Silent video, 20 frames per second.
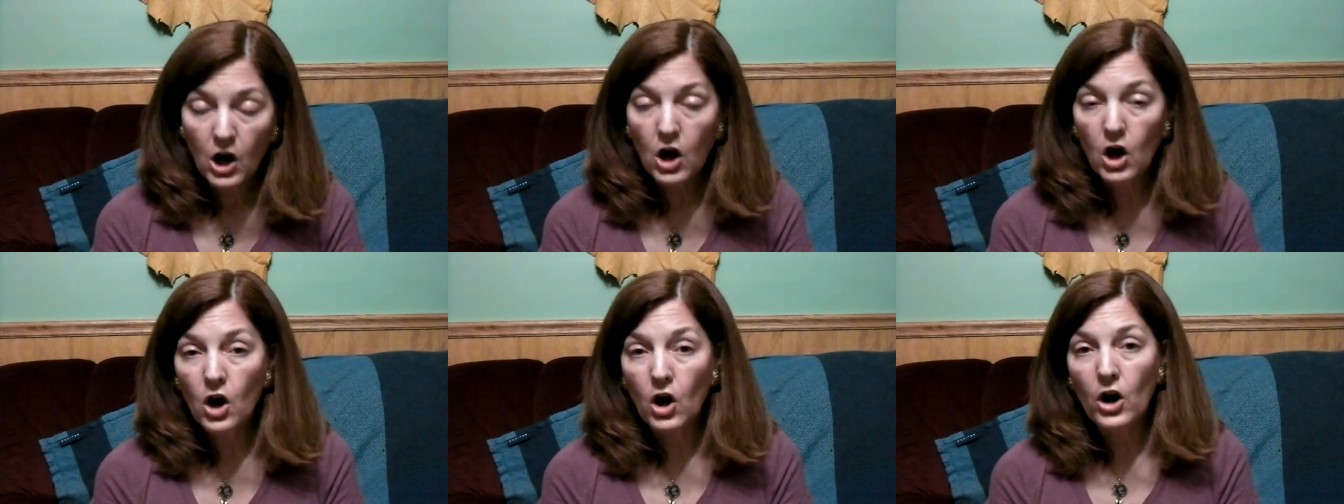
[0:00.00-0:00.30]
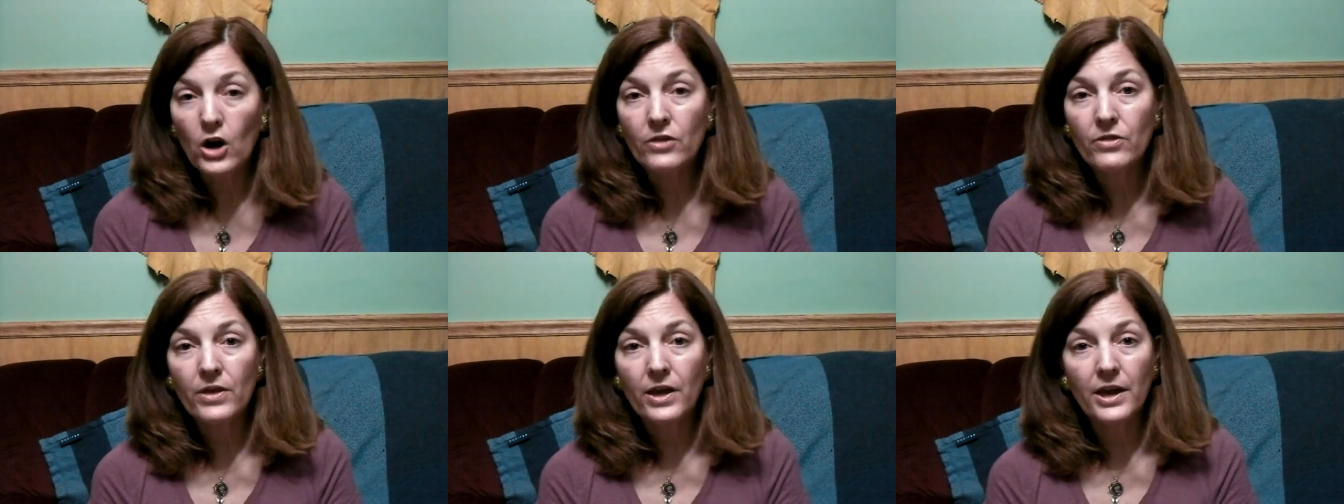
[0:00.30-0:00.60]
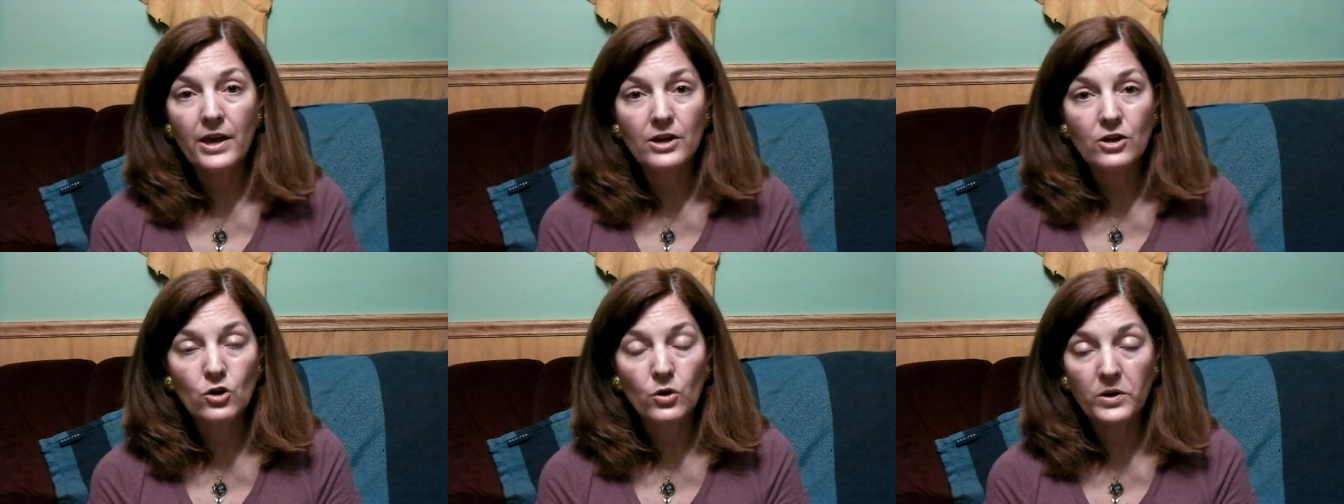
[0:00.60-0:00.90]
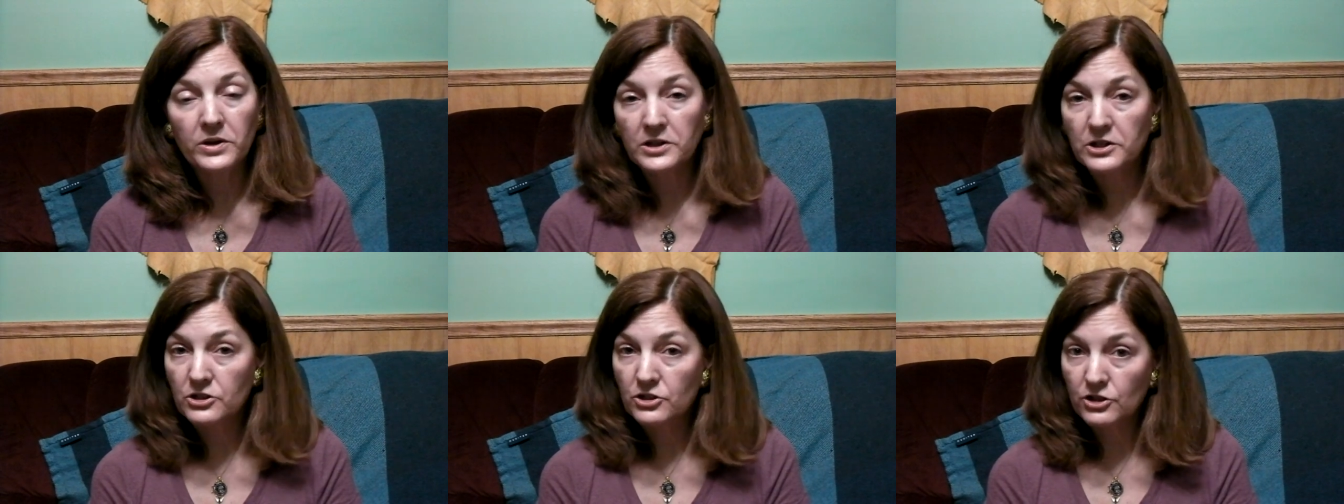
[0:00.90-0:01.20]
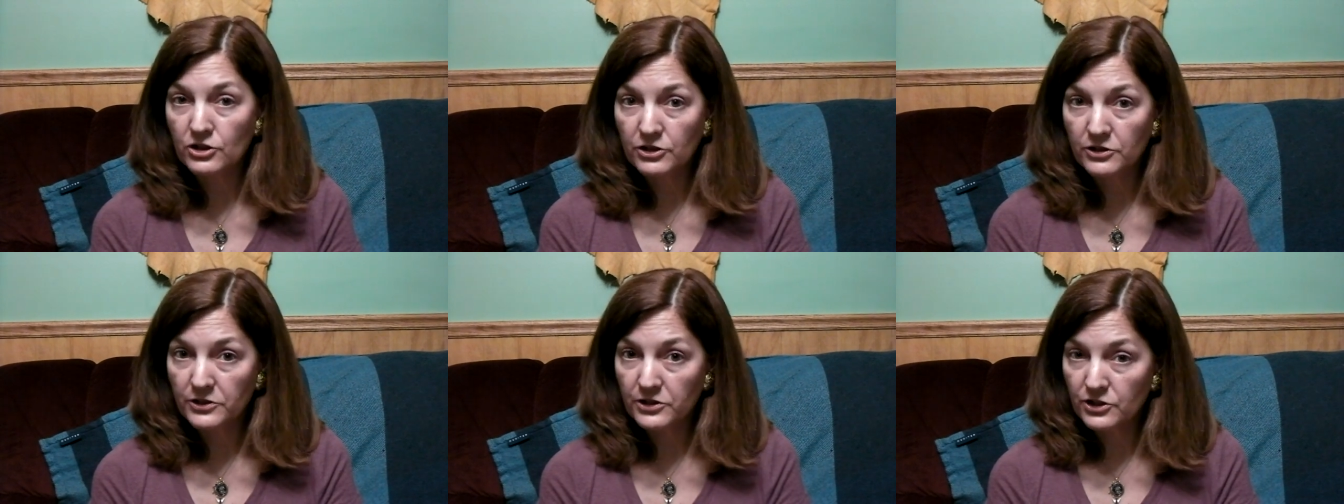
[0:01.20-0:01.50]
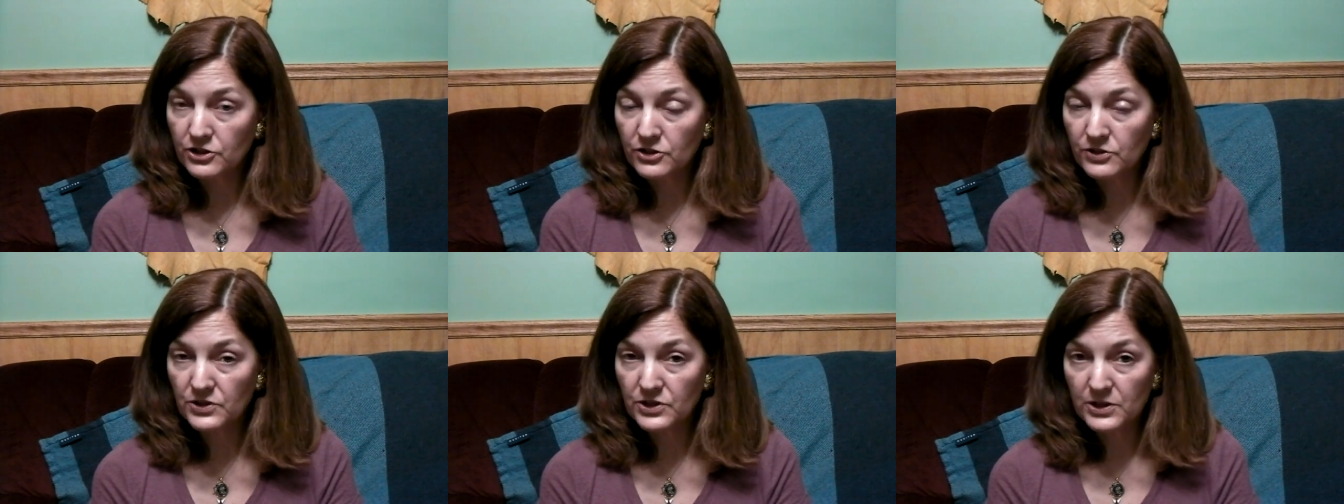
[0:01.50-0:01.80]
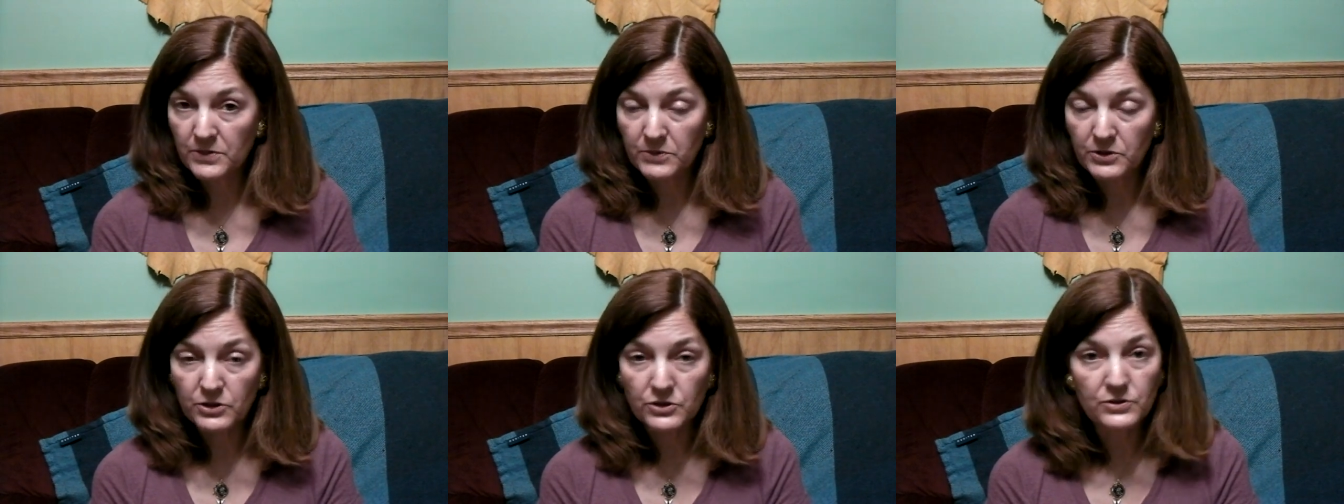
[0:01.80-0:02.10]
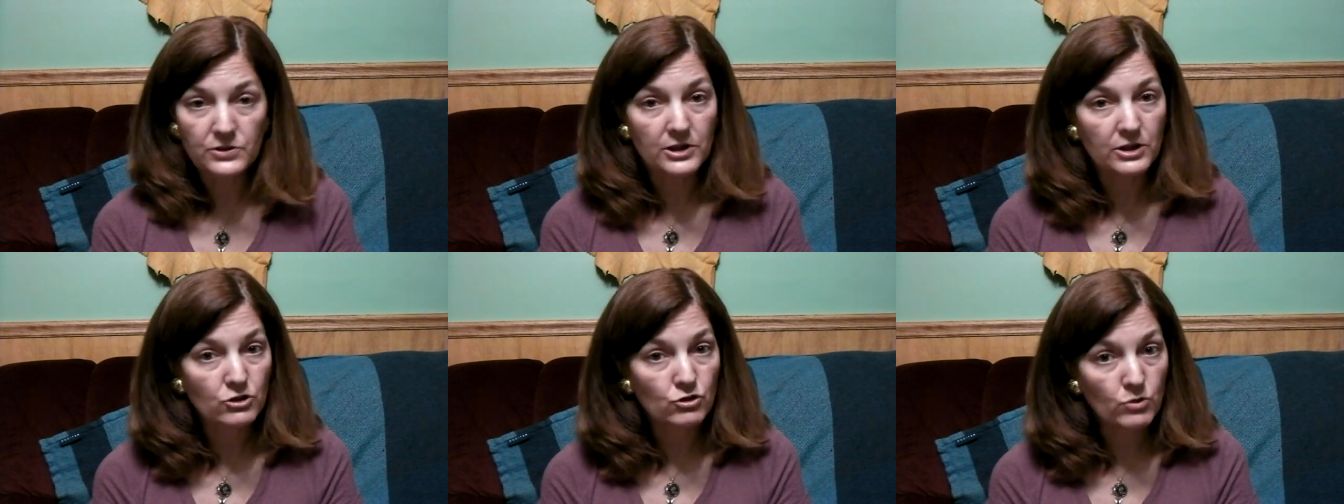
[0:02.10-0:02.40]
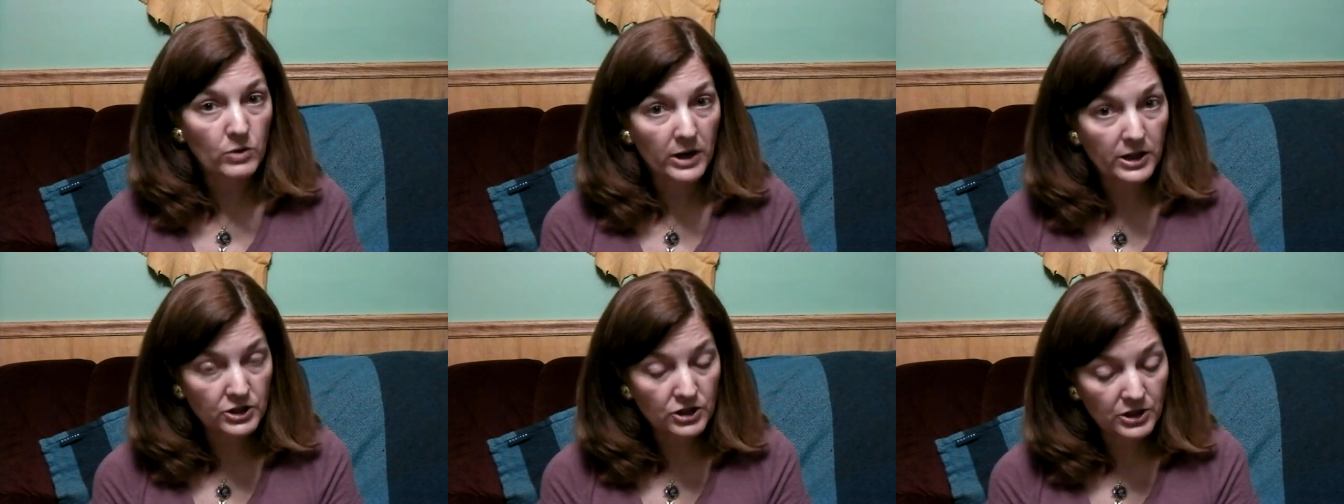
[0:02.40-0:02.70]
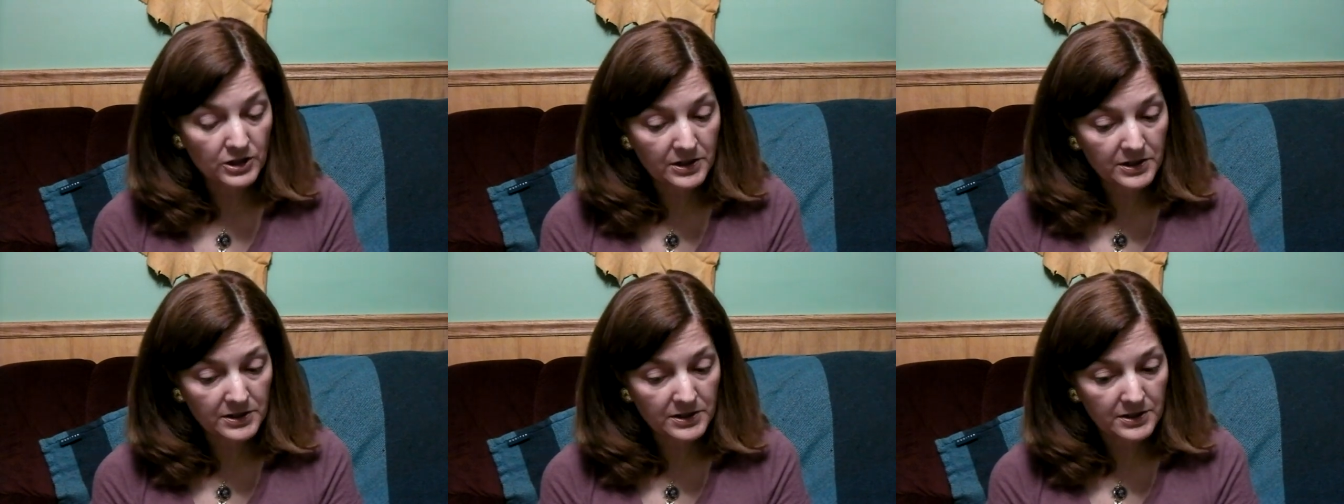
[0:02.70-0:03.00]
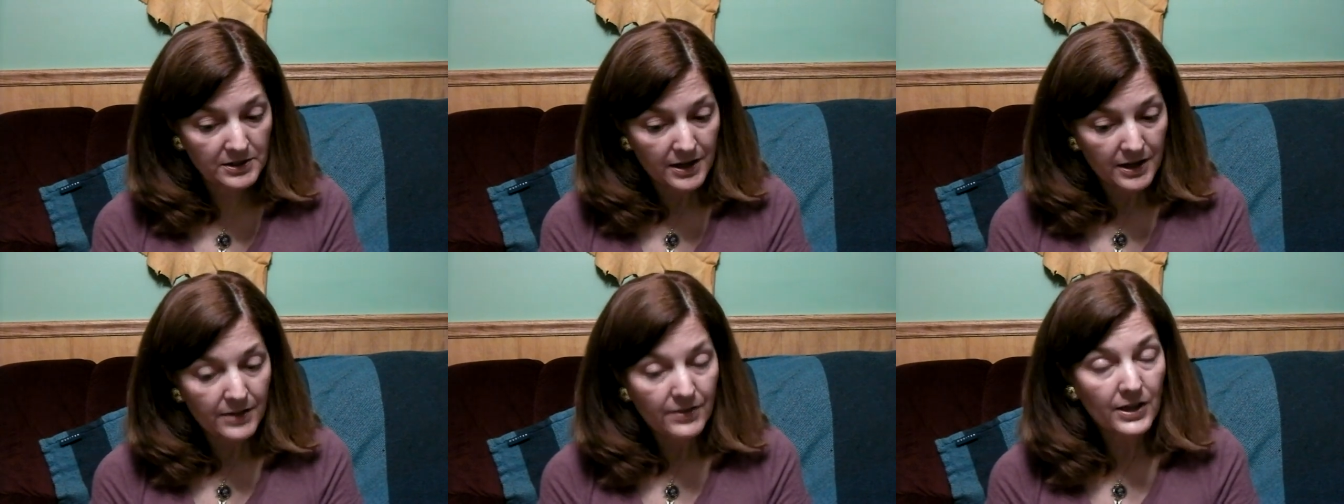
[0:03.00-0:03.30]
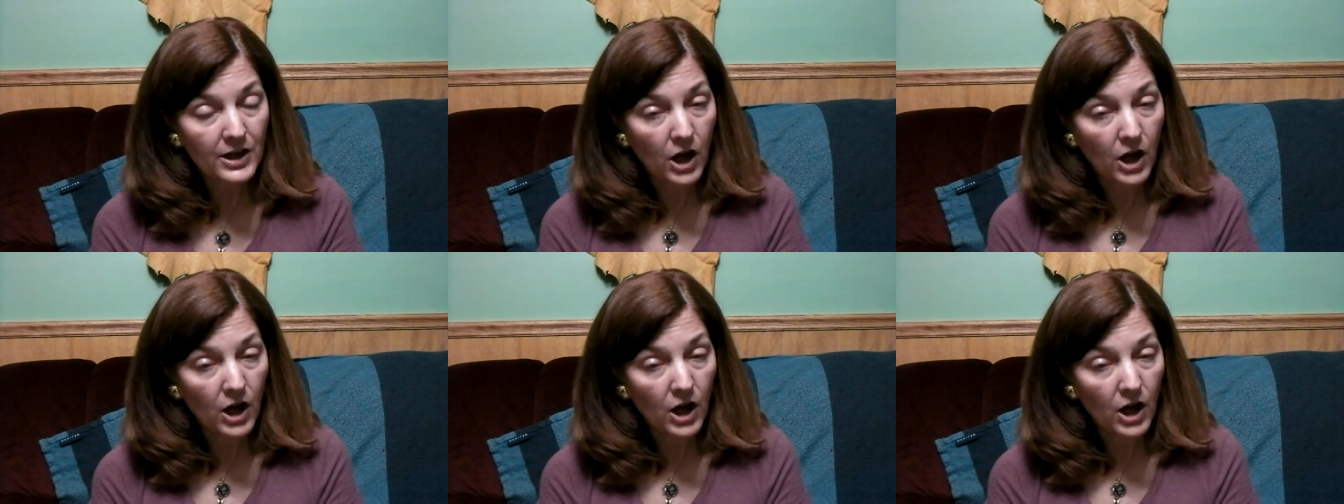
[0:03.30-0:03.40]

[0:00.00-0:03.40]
Are they going to turn her into someone who's androgynous?